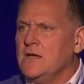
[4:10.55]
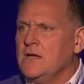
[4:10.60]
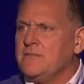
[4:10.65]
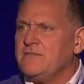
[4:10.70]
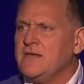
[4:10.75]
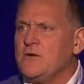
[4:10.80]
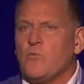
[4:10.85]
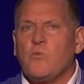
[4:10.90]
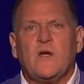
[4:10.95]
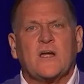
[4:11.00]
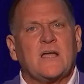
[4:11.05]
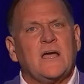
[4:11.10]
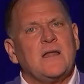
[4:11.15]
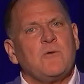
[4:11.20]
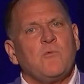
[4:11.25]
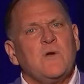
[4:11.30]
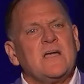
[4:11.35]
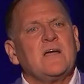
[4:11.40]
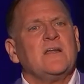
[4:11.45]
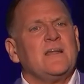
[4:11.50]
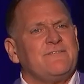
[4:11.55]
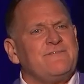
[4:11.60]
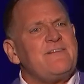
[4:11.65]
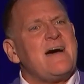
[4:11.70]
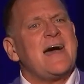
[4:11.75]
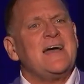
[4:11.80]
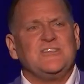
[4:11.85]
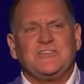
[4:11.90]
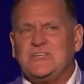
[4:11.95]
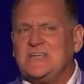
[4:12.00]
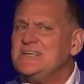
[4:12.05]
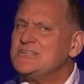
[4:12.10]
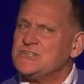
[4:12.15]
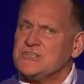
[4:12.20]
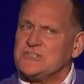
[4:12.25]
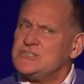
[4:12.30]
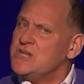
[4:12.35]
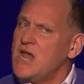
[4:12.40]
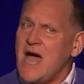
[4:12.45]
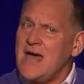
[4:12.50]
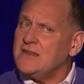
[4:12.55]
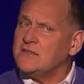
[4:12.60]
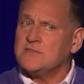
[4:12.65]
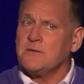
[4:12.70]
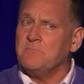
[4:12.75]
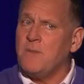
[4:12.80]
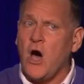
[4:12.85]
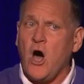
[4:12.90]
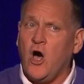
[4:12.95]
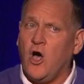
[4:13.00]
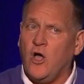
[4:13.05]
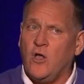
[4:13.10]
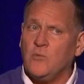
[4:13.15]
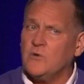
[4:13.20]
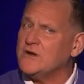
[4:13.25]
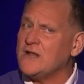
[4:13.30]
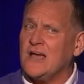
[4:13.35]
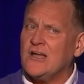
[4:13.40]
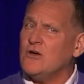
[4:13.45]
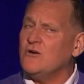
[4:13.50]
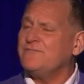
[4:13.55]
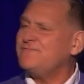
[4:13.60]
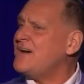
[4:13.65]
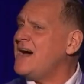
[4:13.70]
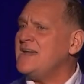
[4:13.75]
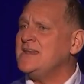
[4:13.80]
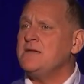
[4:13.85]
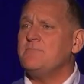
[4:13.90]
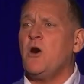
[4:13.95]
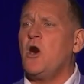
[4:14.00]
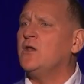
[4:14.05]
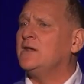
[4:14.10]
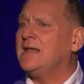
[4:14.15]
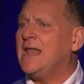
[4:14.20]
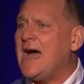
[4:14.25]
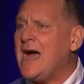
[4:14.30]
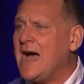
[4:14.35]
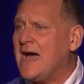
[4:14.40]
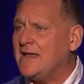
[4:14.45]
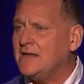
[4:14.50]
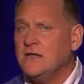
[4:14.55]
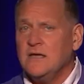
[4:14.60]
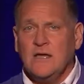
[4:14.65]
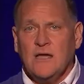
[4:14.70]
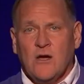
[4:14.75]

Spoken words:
that we're going to find Jesus not at the mall. We're not going to find him online.